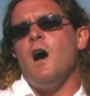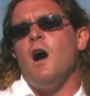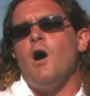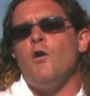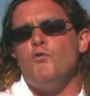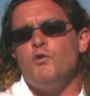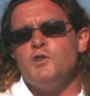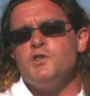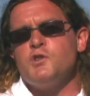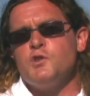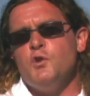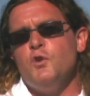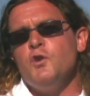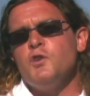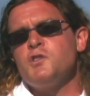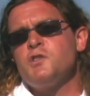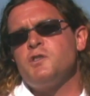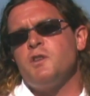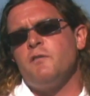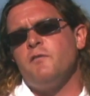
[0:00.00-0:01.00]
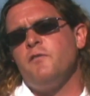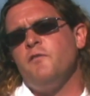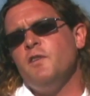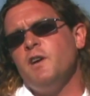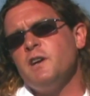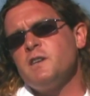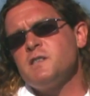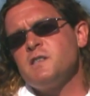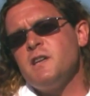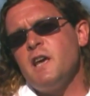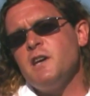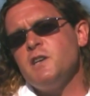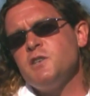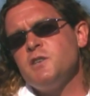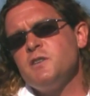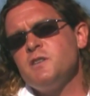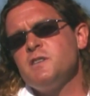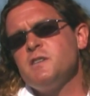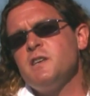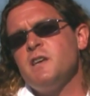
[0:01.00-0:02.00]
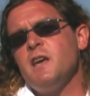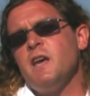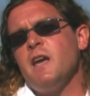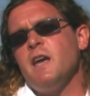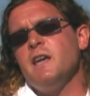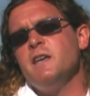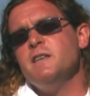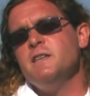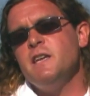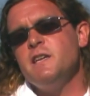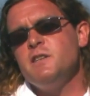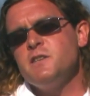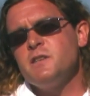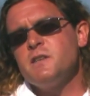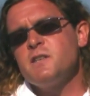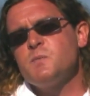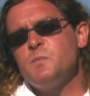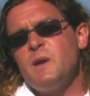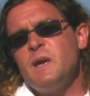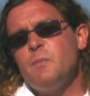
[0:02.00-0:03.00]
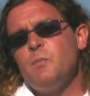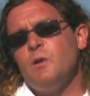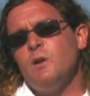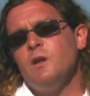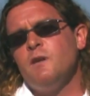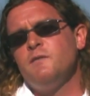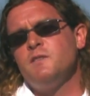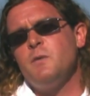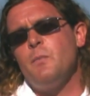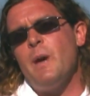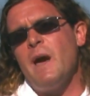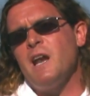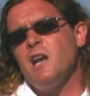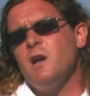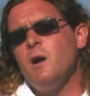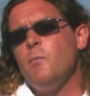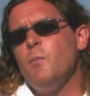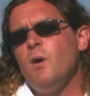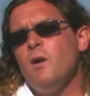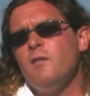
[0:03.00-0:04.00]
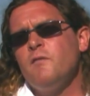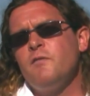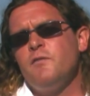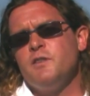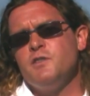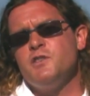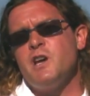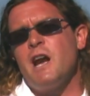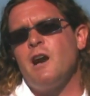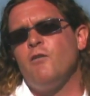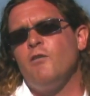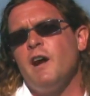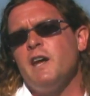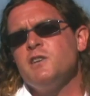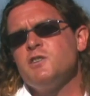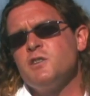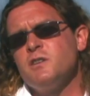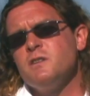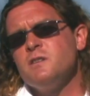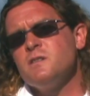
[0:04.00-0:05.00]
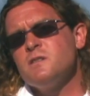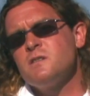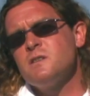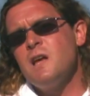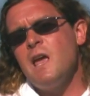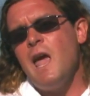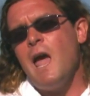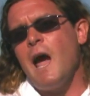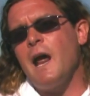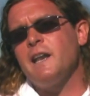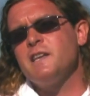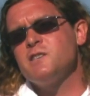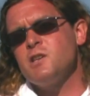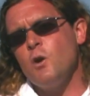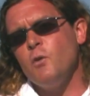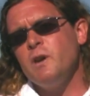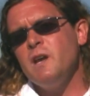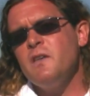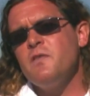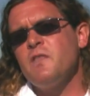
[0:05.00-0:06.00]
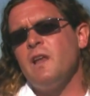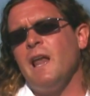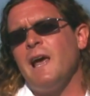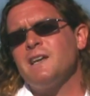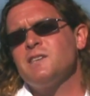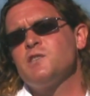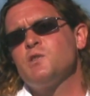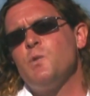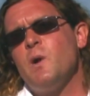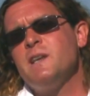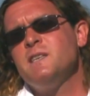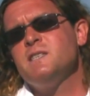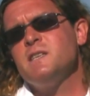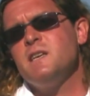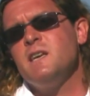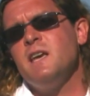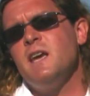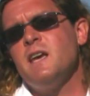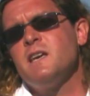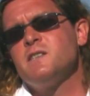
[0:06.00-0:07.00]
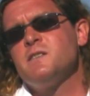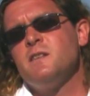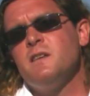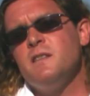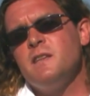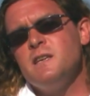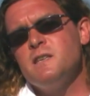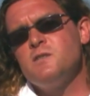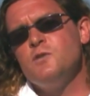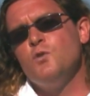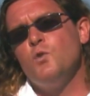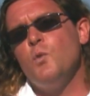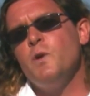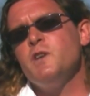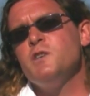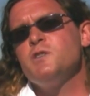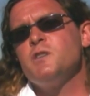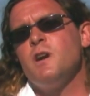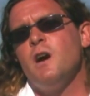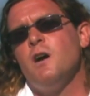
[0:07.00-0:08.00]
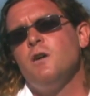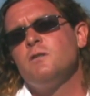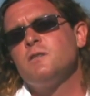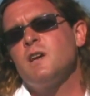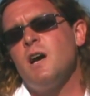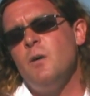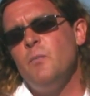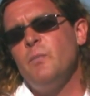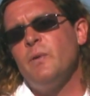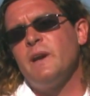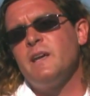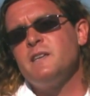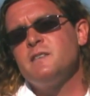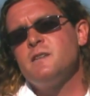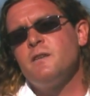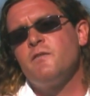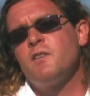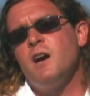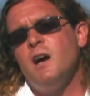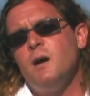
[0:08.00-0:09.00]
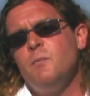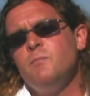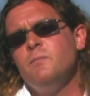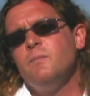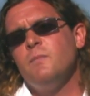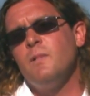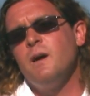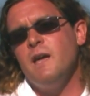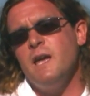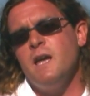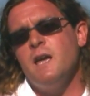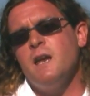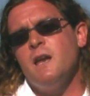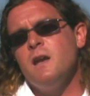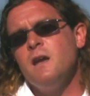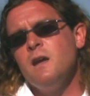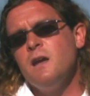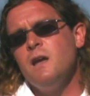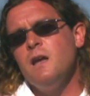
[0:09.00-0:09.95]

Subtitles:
a resource that First Nations here, Indigenous people, have depended upon for generations. And it's only in the last 20 years that these Norwegian-owned companies have come in